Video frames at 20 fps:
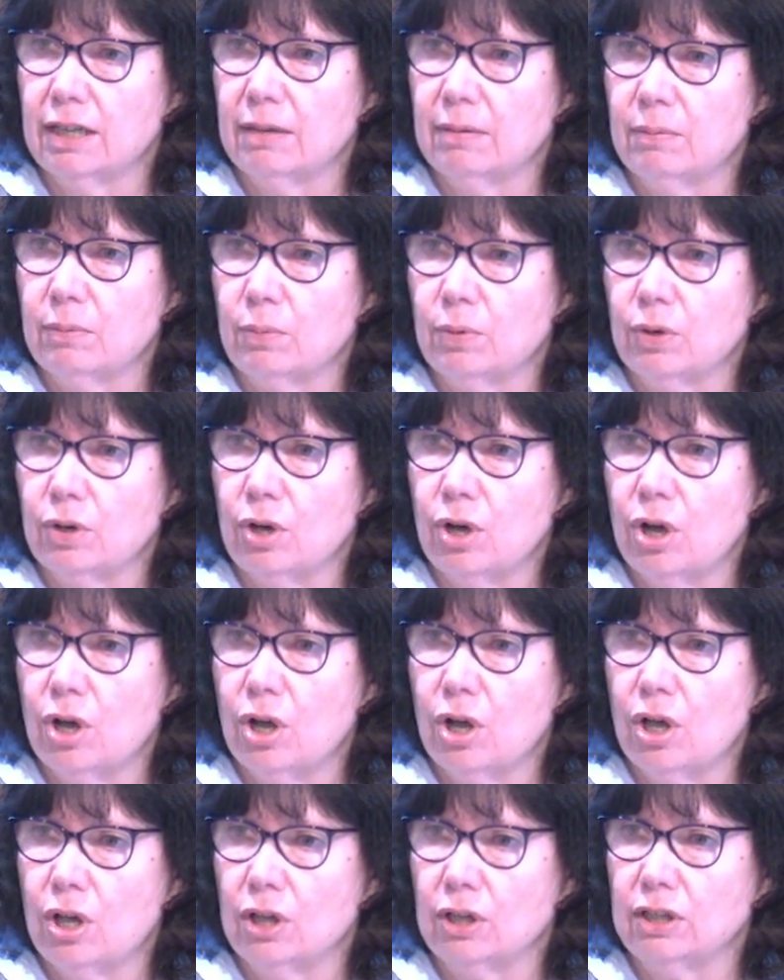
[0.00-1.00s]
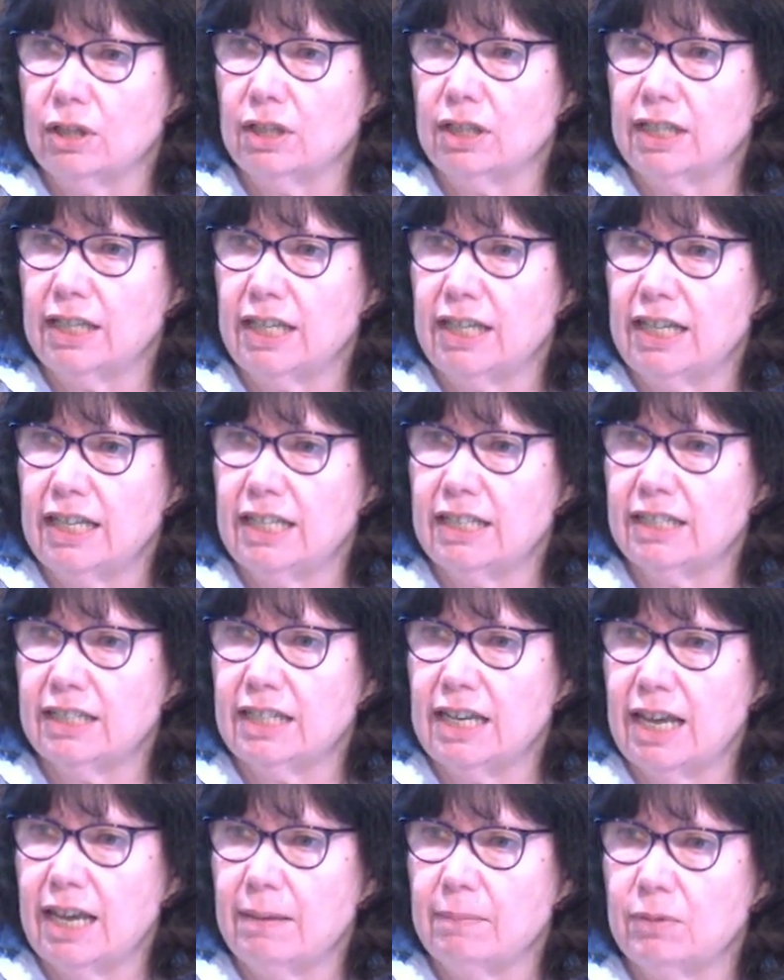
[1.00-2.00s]
We're called in his
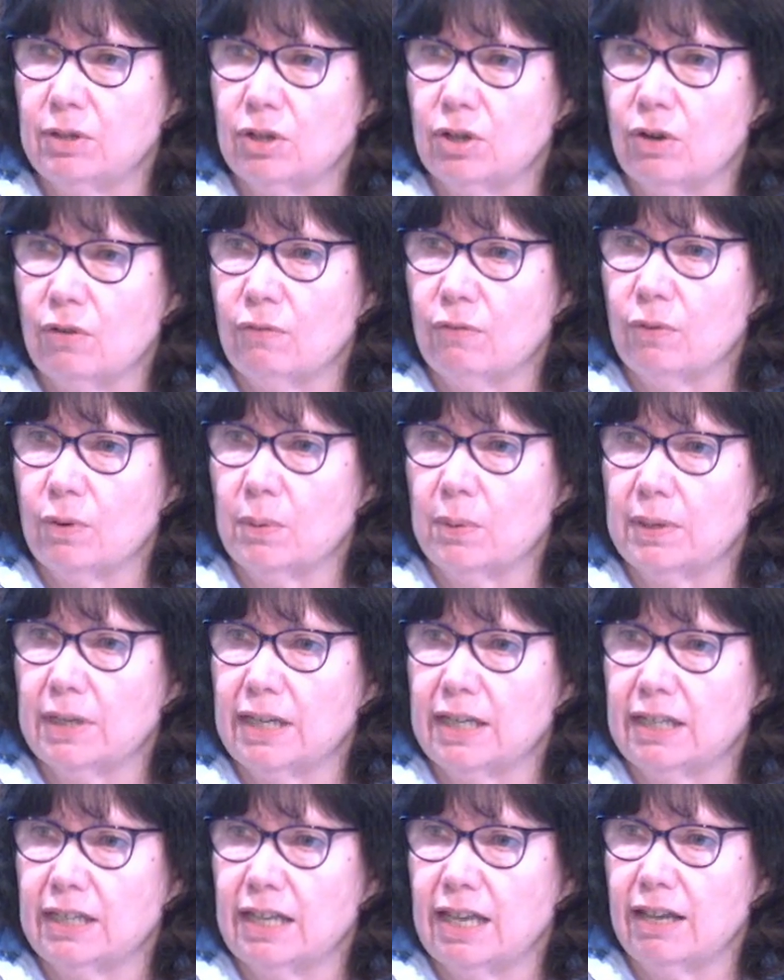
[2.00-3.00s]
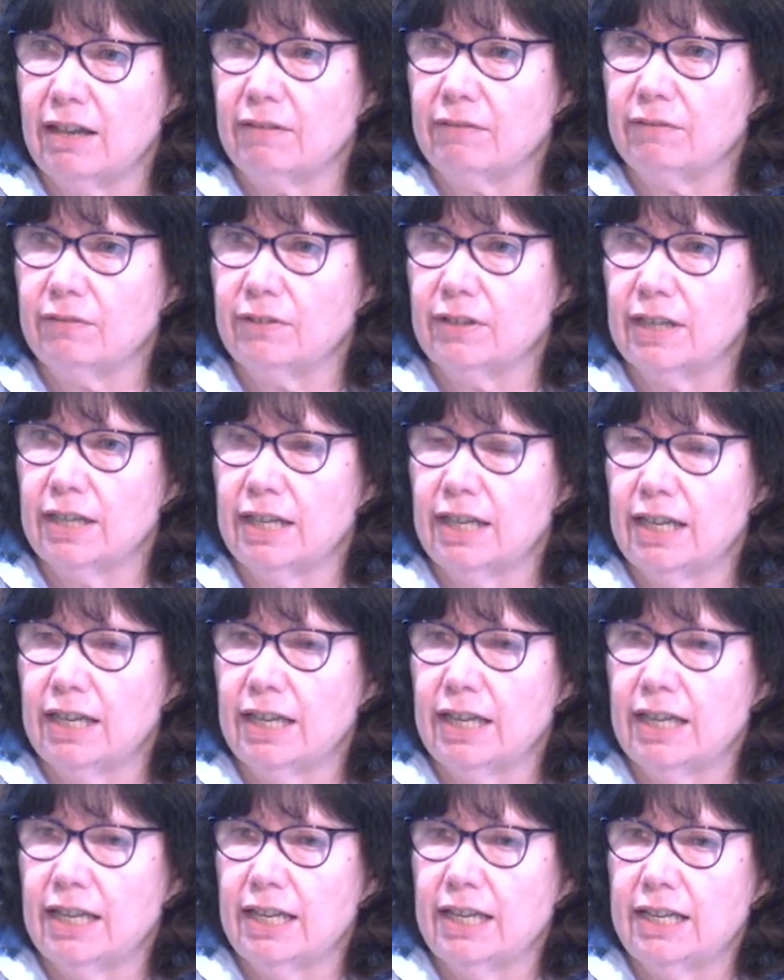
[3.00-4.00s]
name to go forward in love
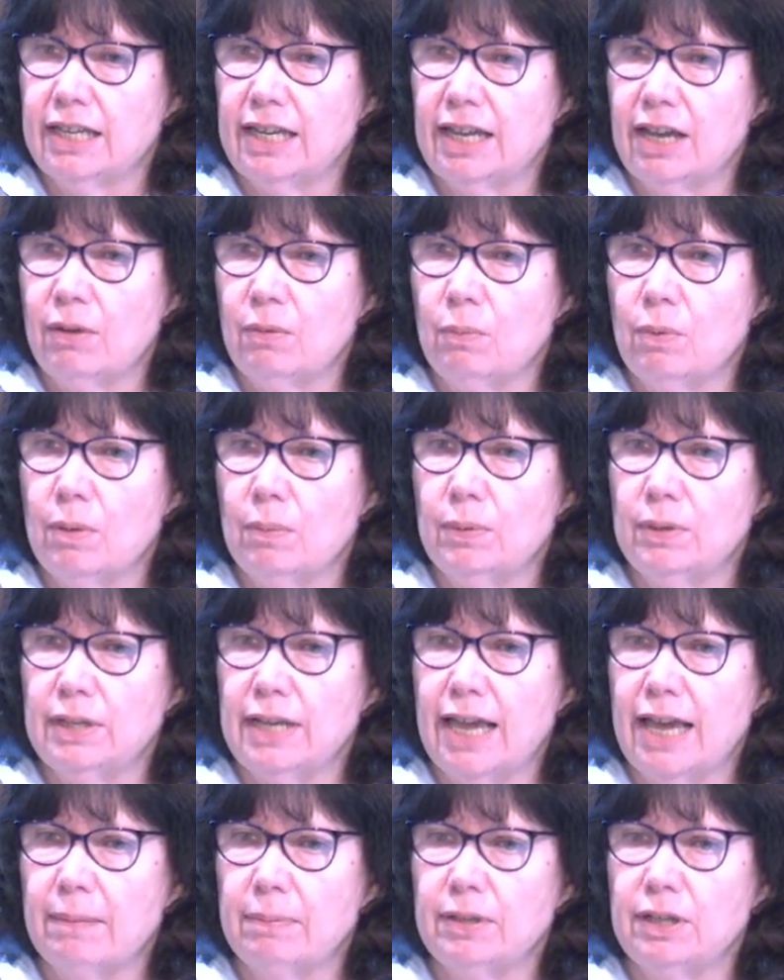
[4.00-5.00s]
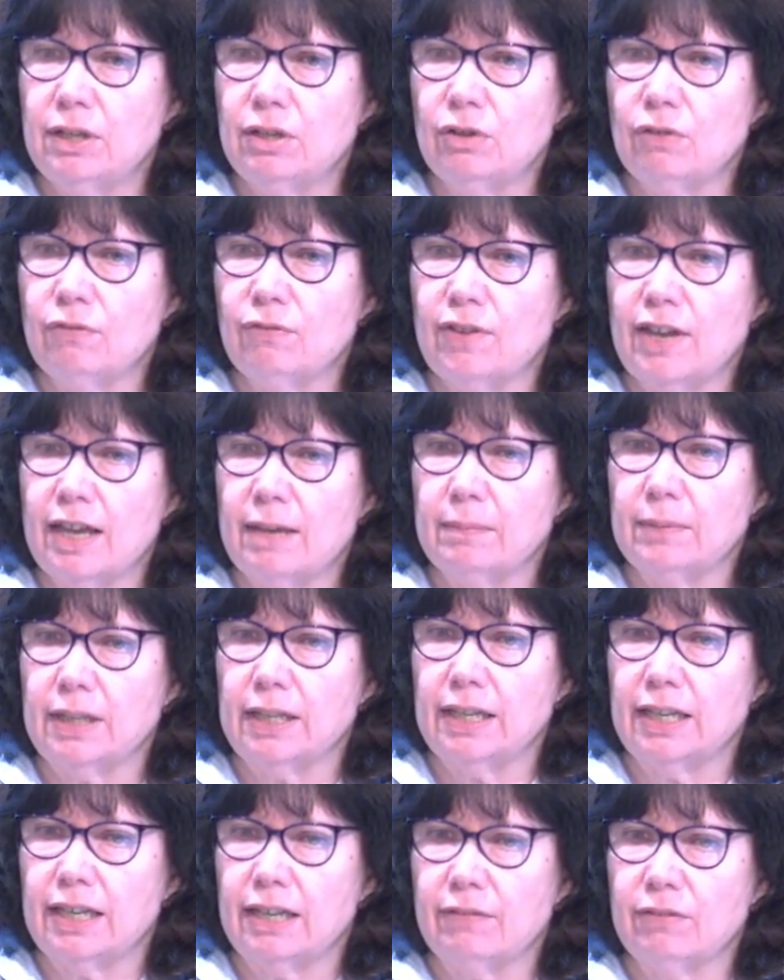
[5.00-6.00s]
now, what would happen in your
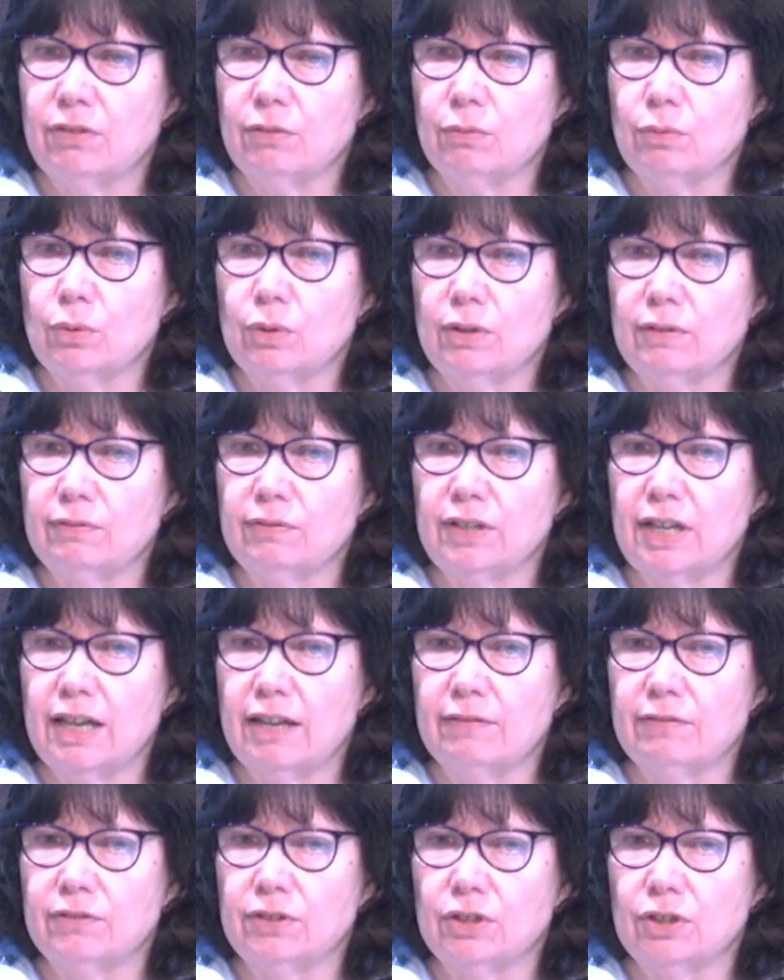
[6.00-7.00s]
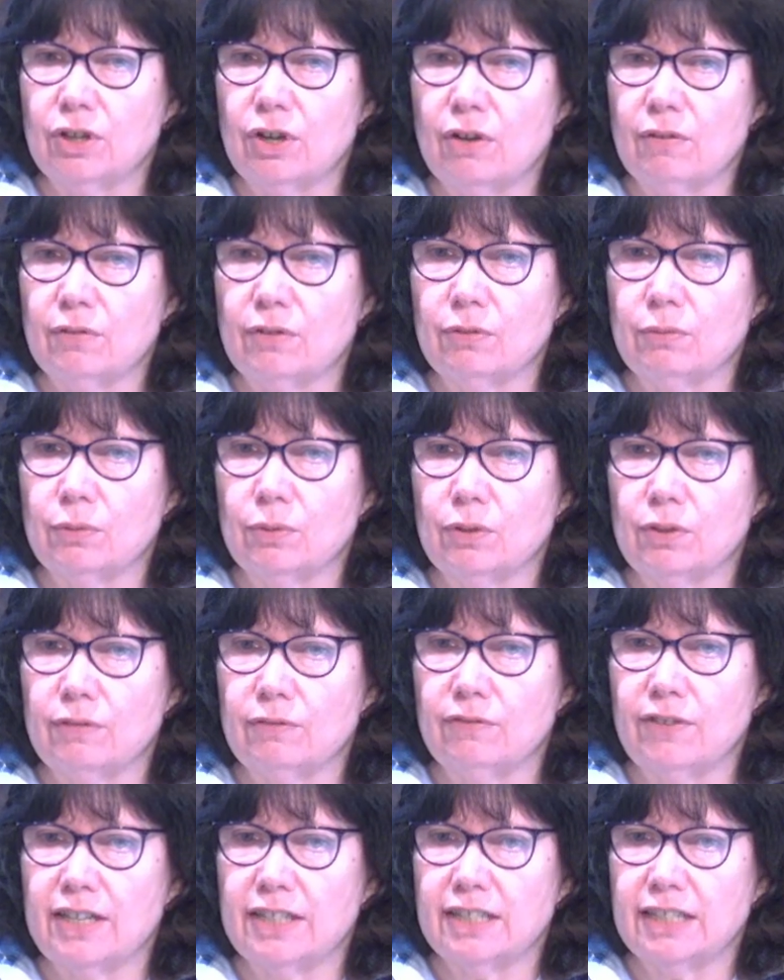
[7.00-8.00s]
family if the rule of love took over the rule of
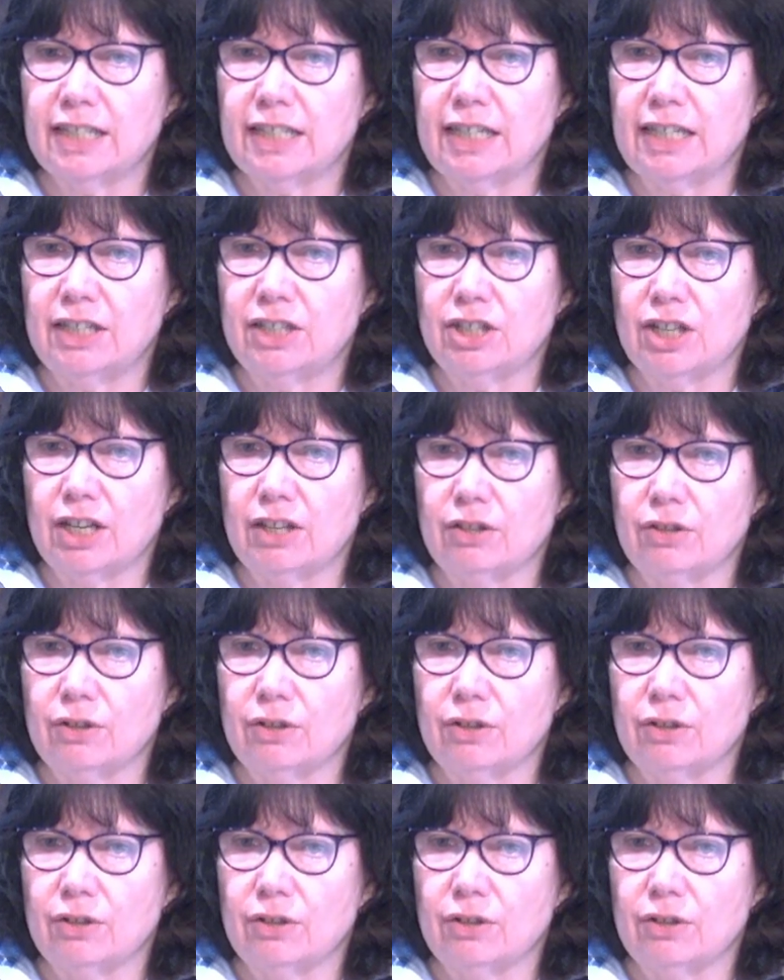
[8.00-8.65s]
fussing at each other?